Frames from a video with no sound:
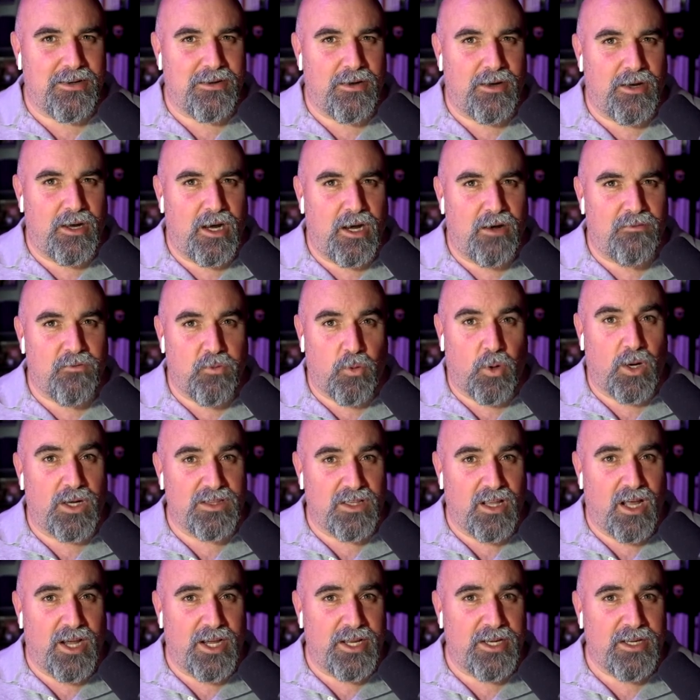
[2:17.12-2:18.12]
for
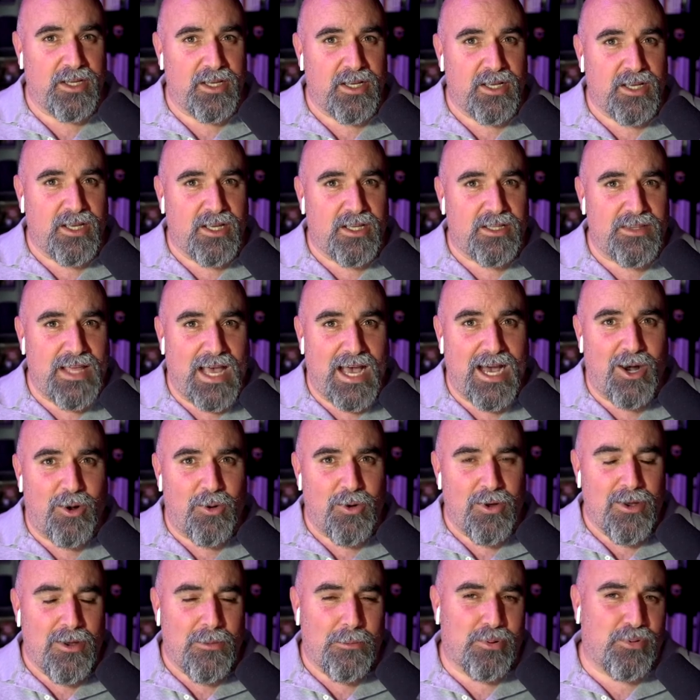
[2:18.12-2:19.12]
online. Now,
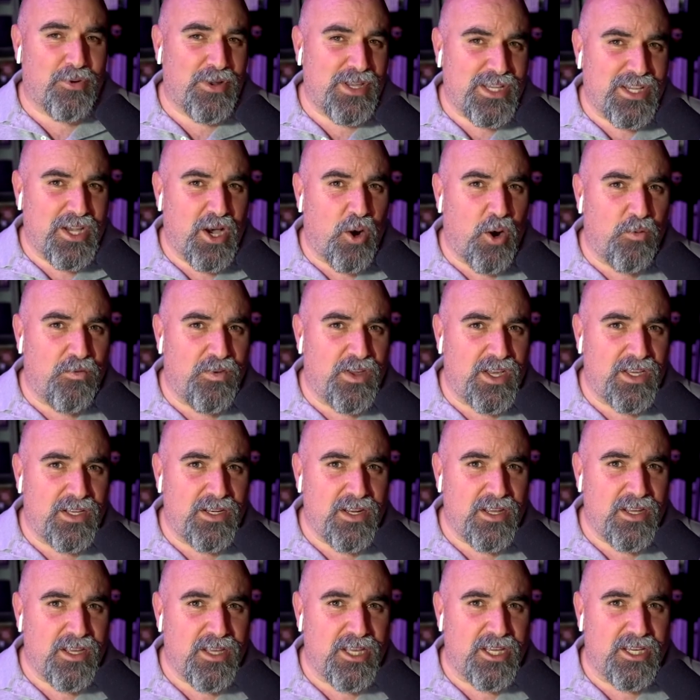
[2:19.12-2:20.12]

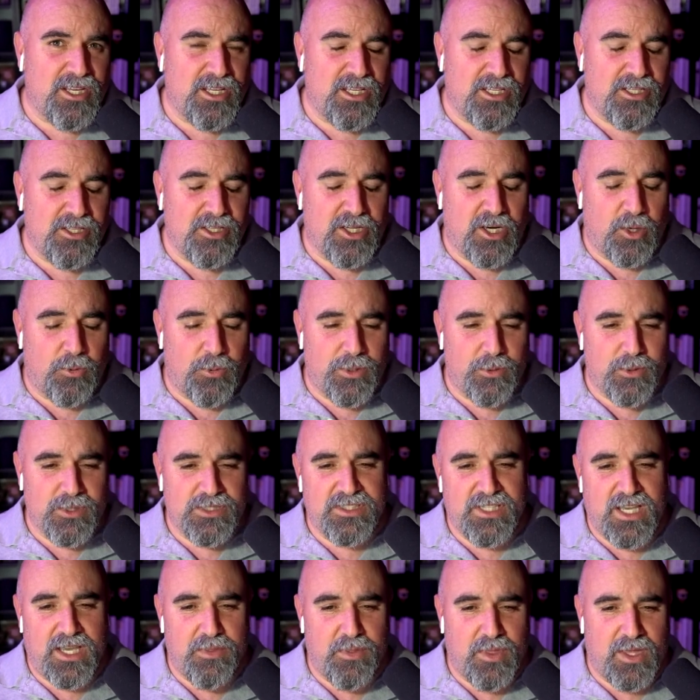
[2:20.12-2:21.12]
pre-COVID, we would
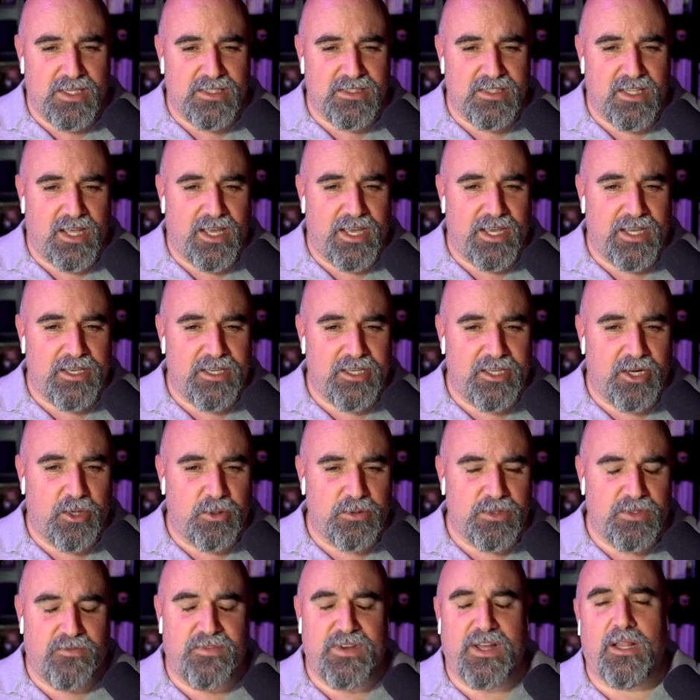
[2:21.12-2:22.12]
say things like,
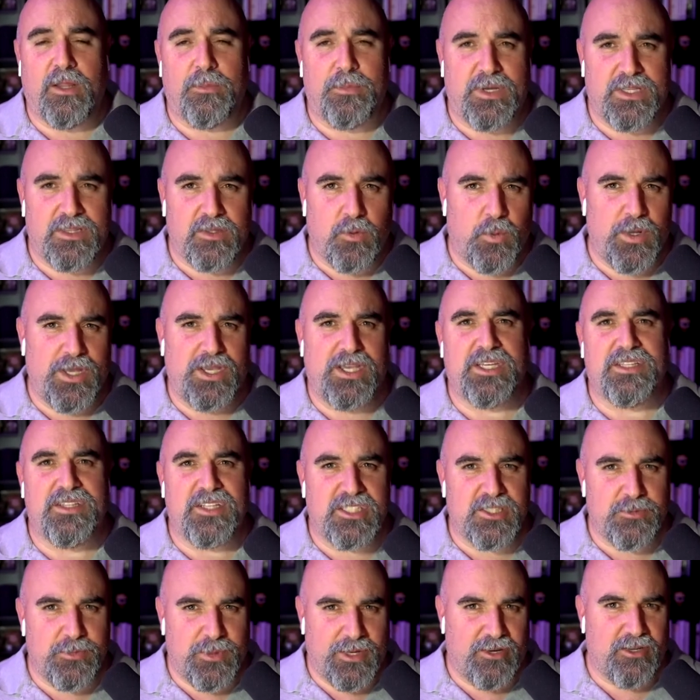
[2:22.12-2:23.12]
developing the weekend
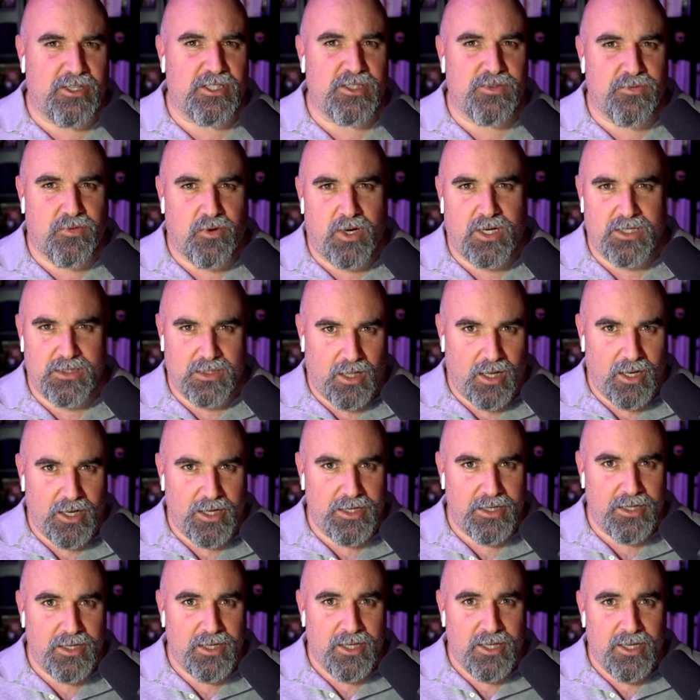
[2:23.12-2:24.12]
experience for online.
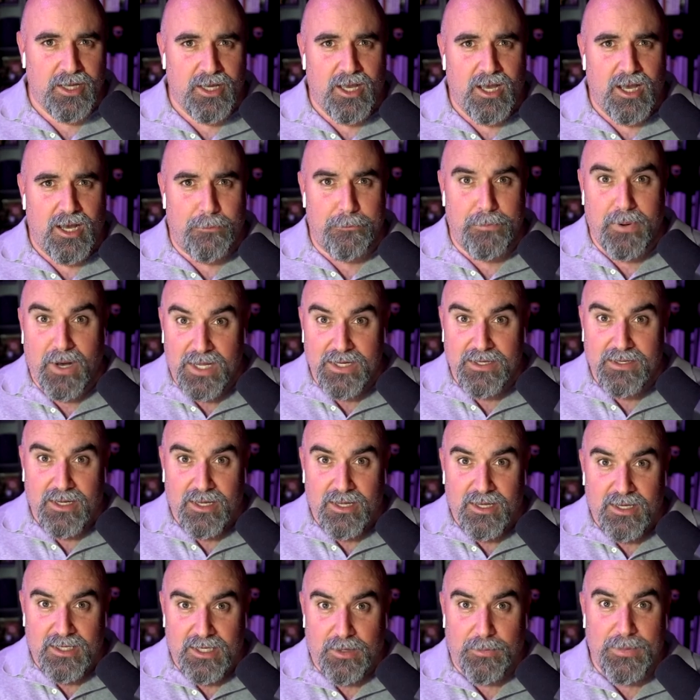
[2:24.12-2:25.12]
But
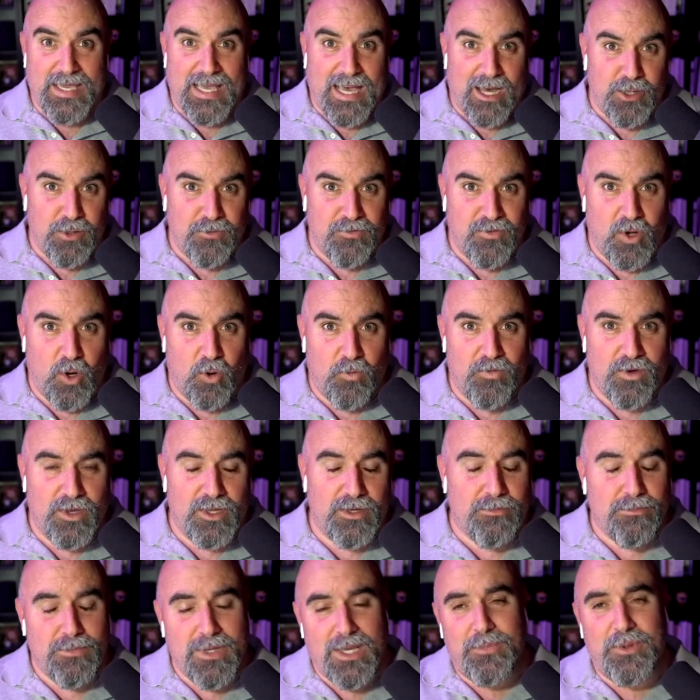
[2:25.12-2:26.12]
coming out of COVID,
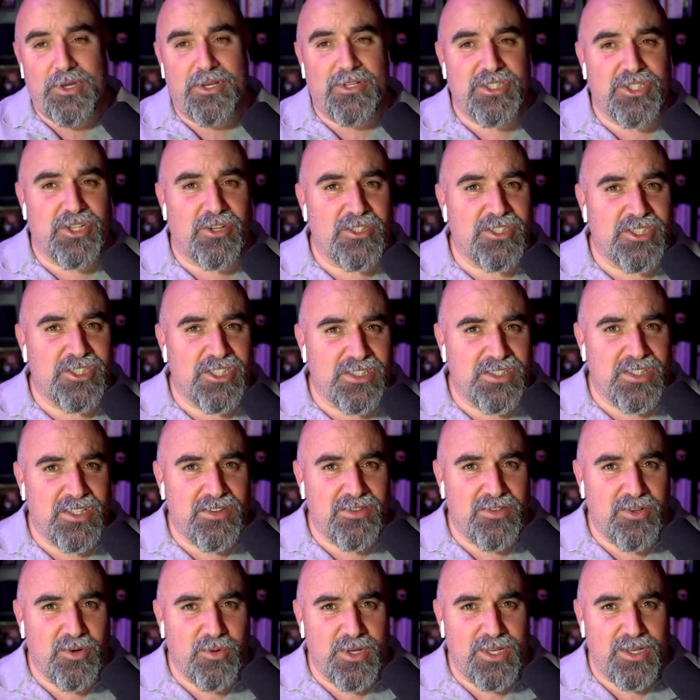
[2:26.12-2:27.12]
maybe your church isn't
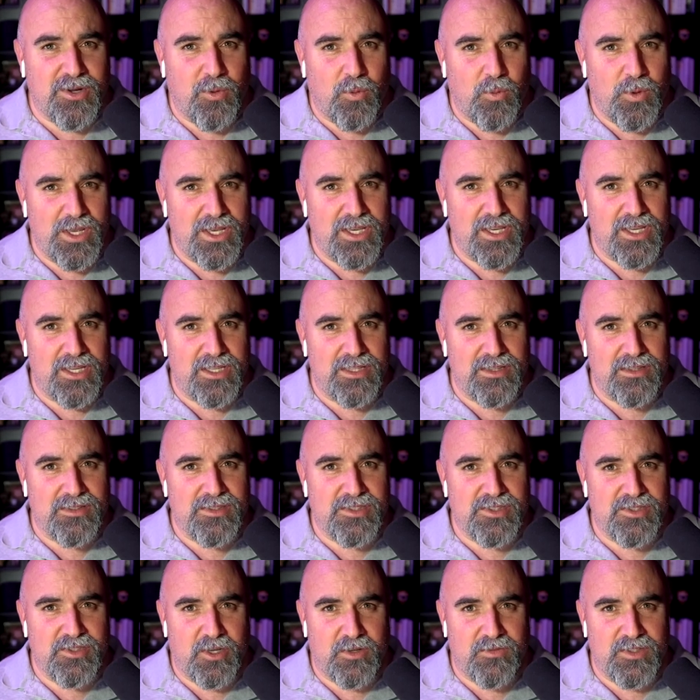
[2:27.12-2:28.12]
doing weekend
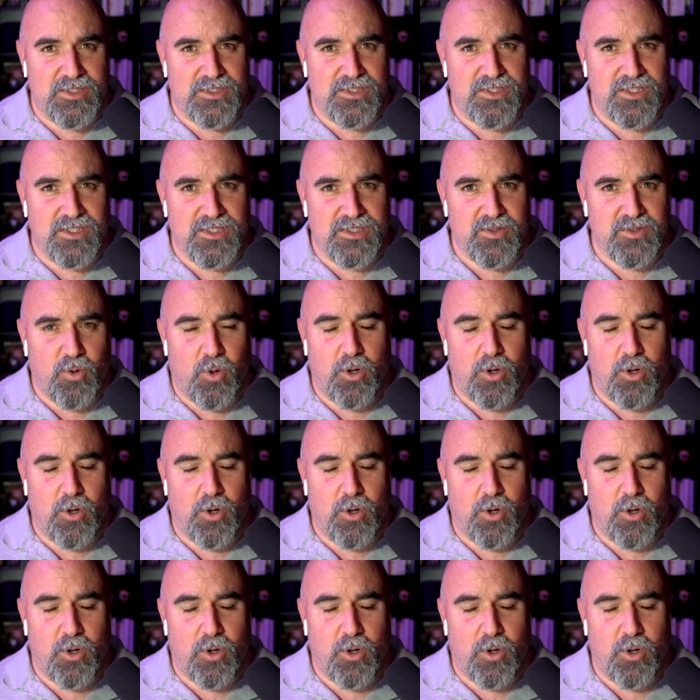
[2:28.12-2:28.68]
services, or